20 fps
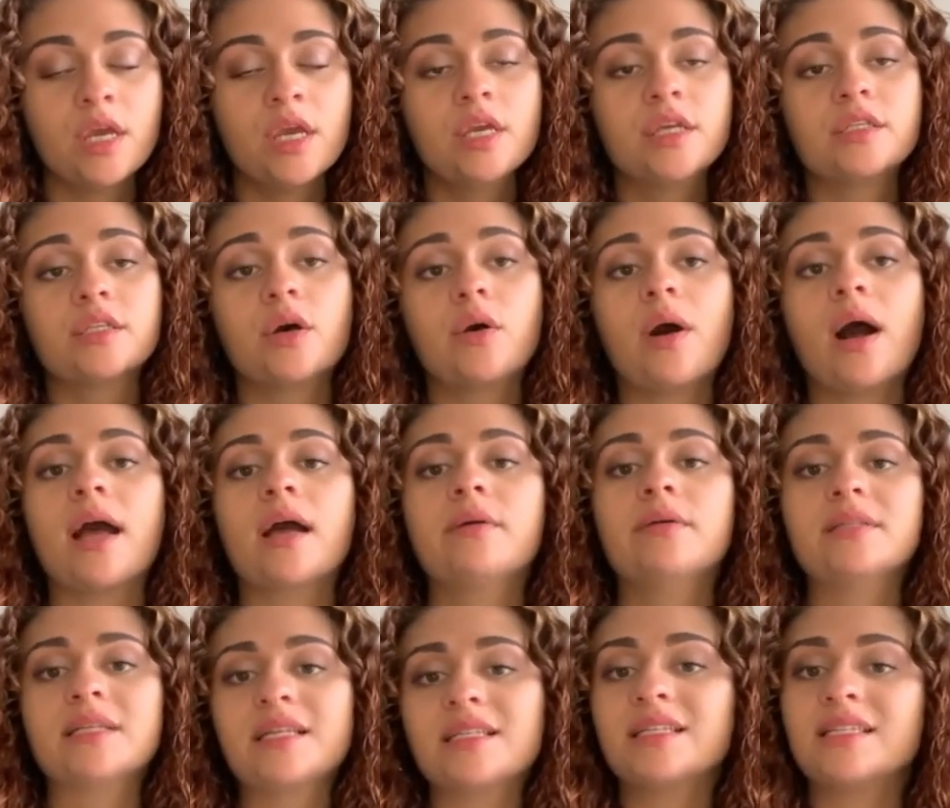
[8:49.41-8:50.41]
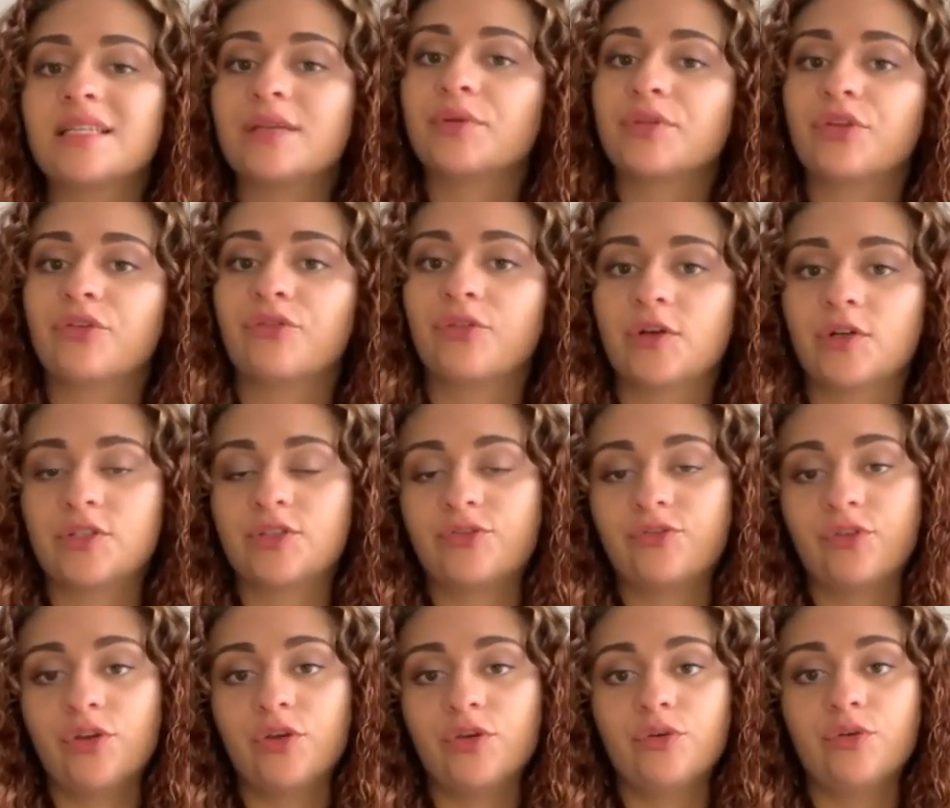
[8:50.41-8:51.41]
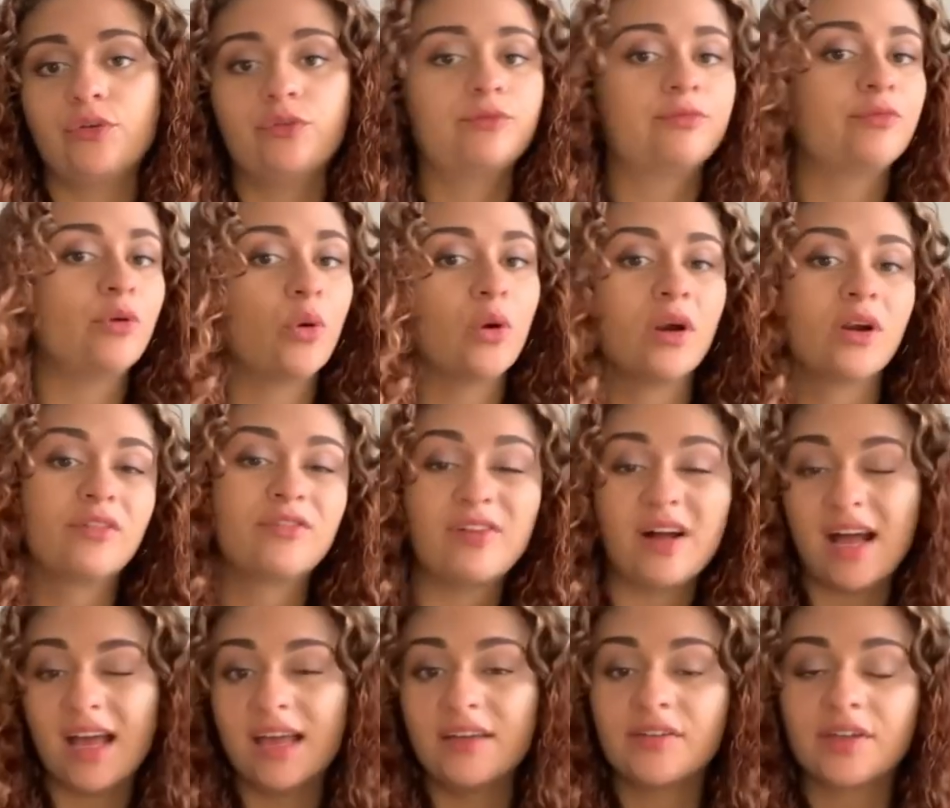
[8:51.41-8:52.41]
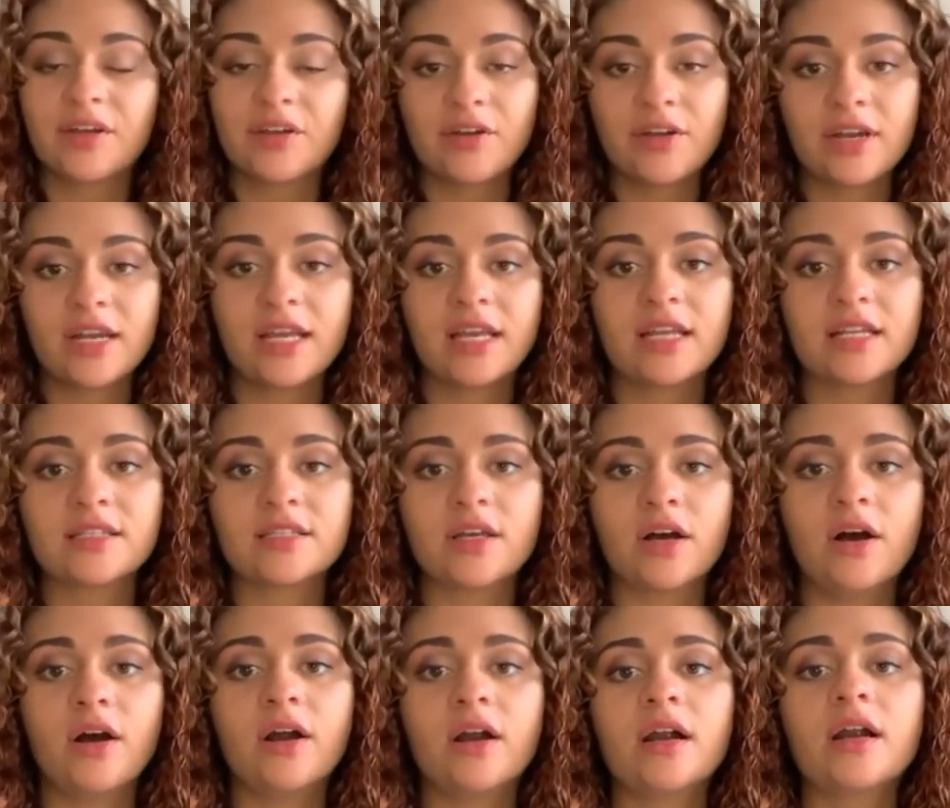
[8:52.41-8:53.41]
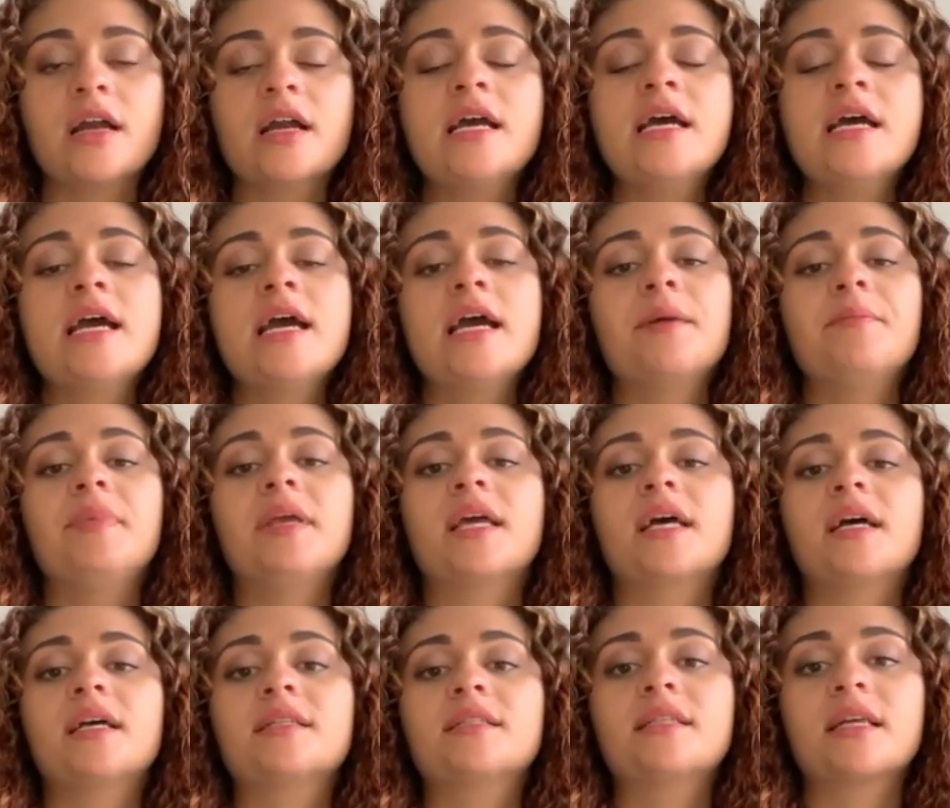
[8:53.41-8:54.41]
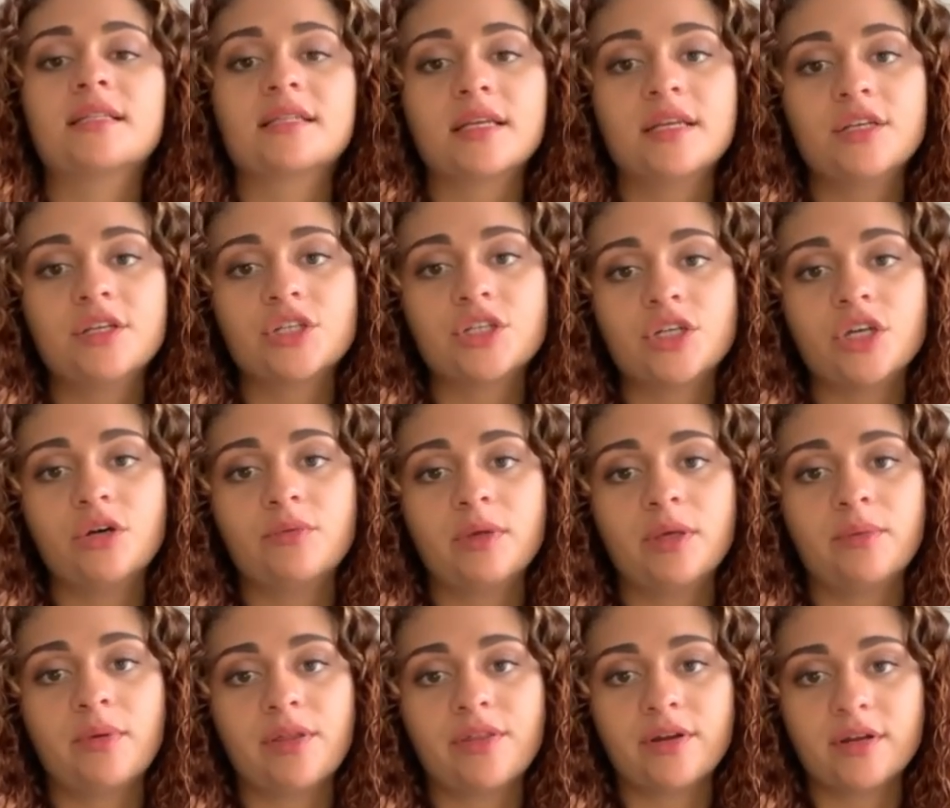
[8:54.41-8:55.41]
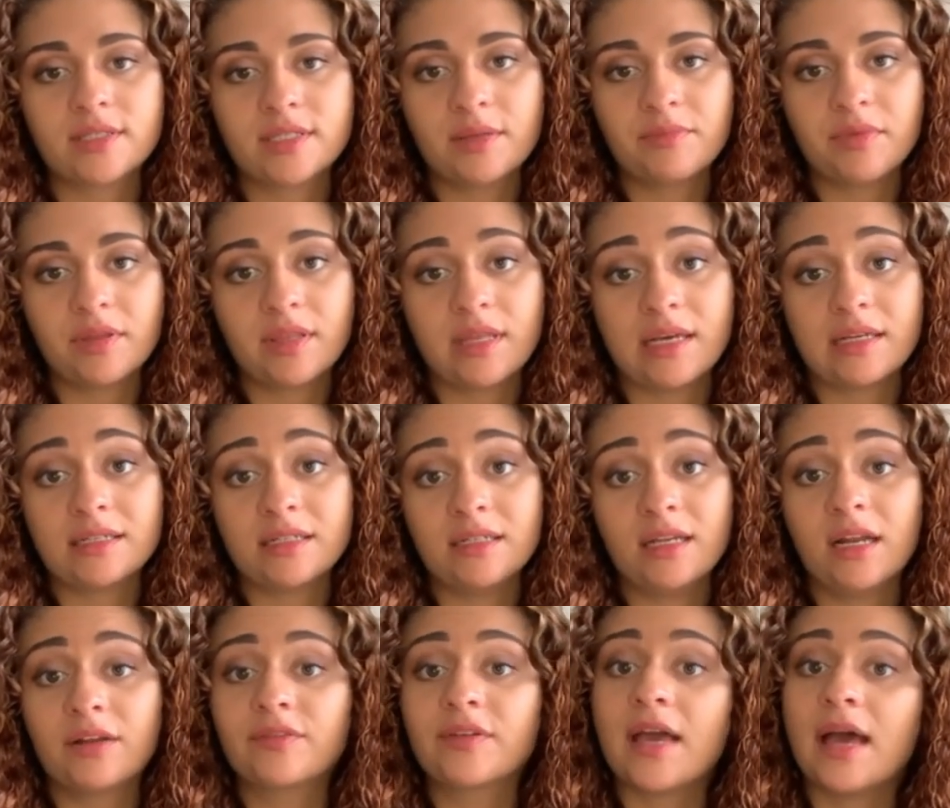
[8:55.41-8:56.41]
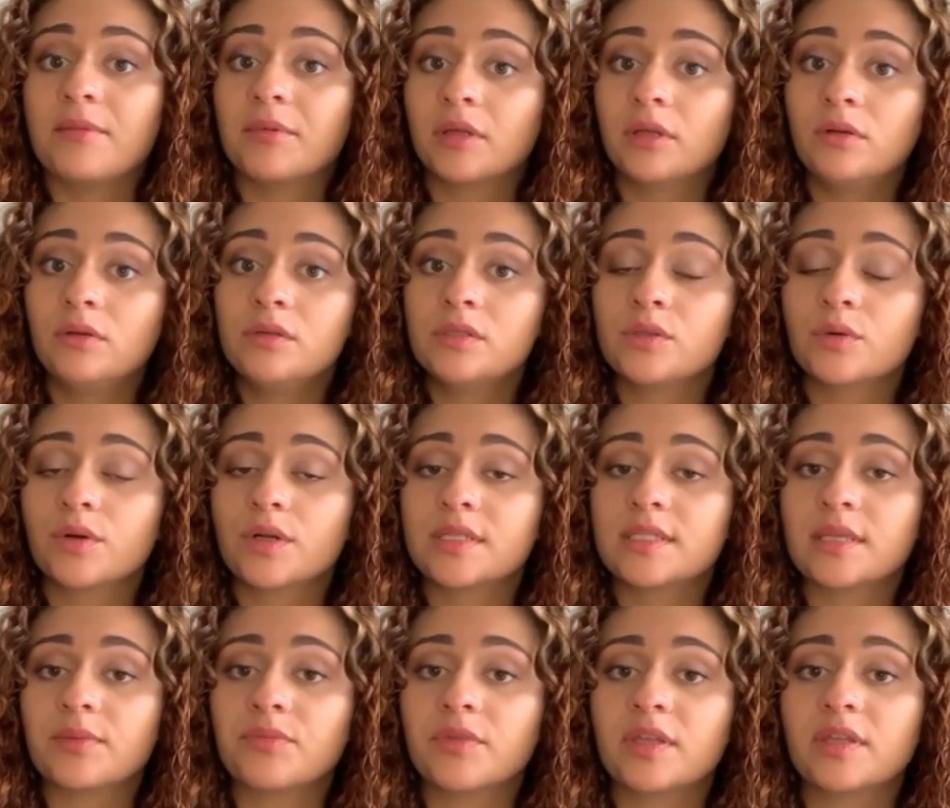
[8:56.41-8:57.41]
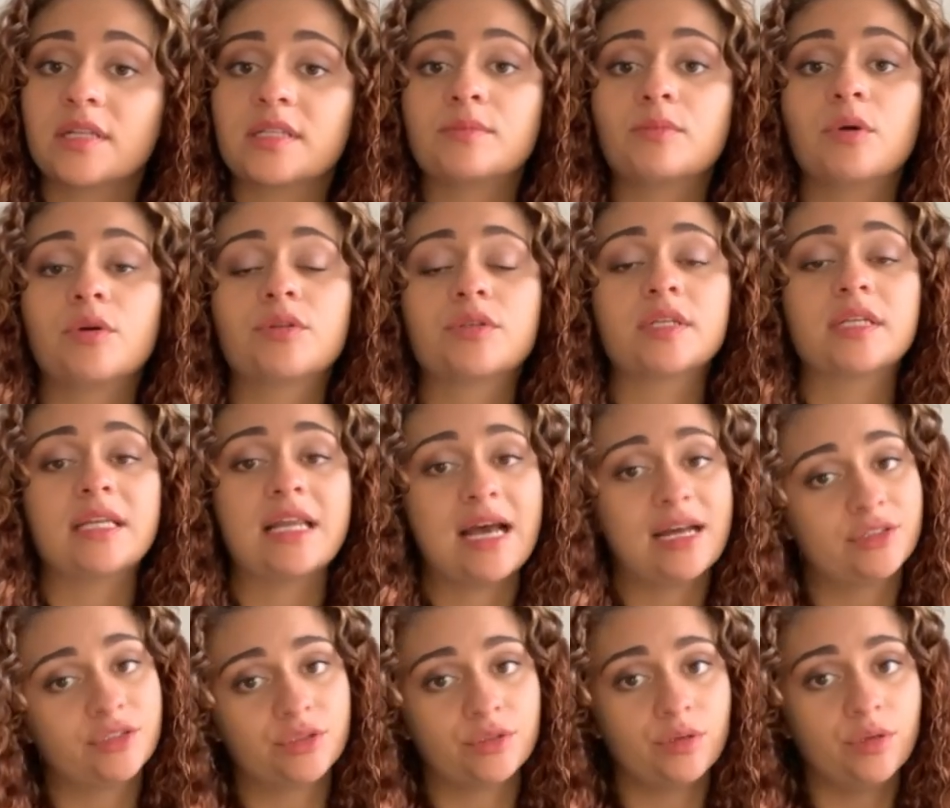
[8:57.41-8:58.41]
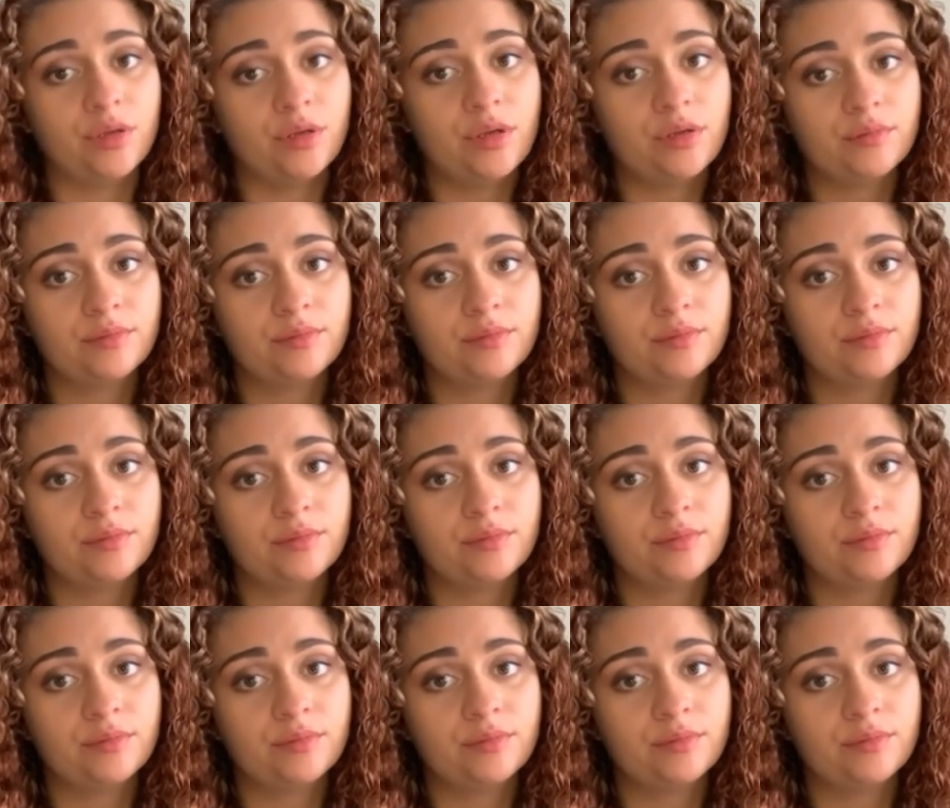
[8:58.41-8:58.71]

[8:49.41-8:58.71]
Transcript: So I always like to see what the first few 4 or 5 ingredients are, because that's going to show me whether it's something that has a lot of chemicals or it's something that's mostly natural.